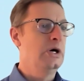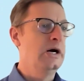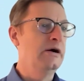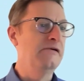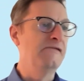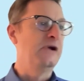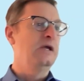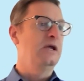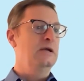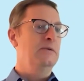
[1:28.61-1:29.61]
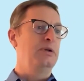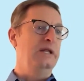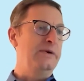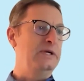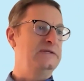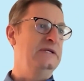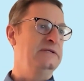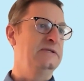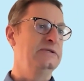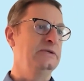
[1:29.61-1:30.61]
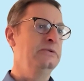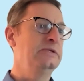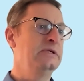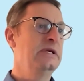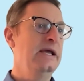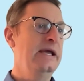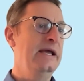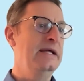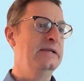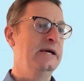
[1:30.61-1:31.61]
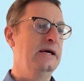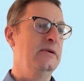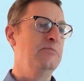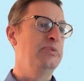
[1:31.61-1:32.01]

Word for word: of Polaris Institute and uh,